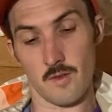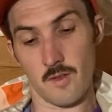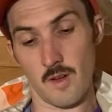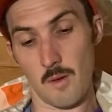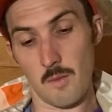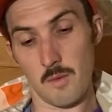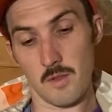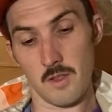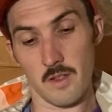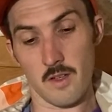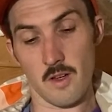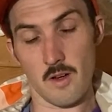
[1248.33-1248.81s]

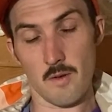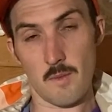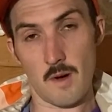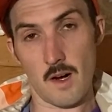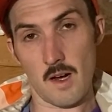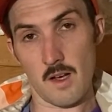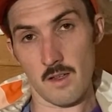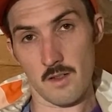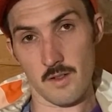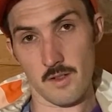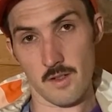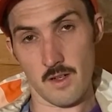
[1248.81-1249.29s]
doubling your
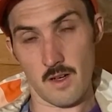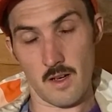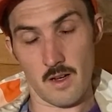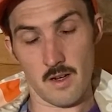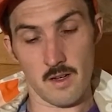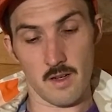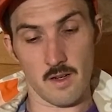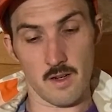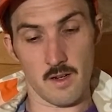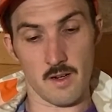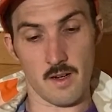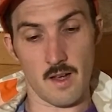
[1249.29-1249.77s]
mileage,
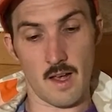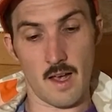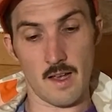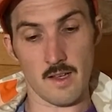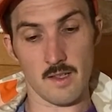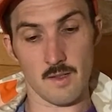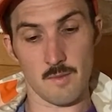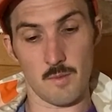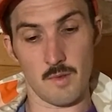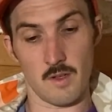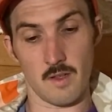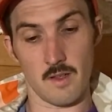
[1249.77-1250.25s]
cutting your
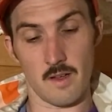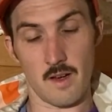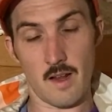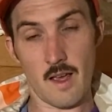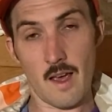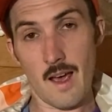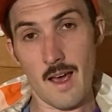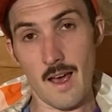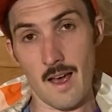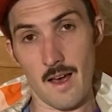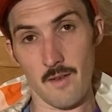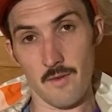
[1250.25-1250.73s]
gas bill
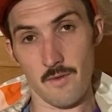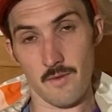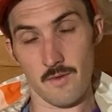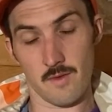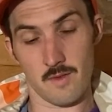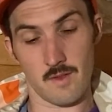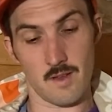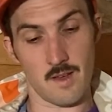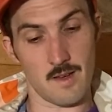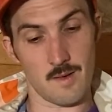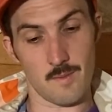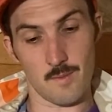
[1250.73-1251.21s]
in
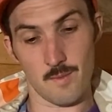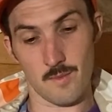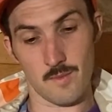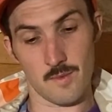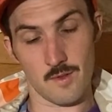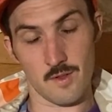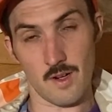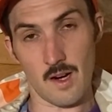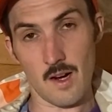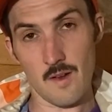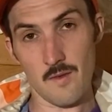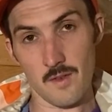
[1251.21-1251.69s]
half, like
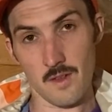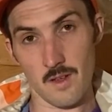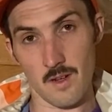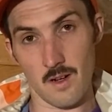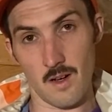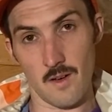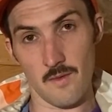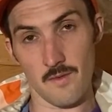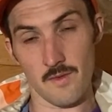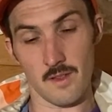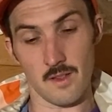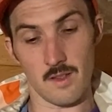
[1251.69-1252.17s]
driving
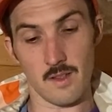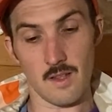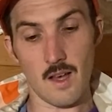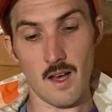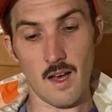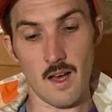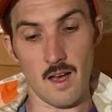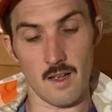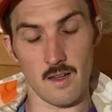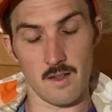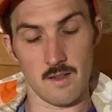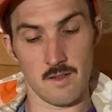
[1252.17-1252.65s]
it off the
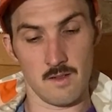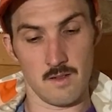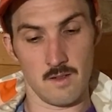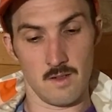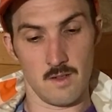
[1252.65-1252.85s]
lot.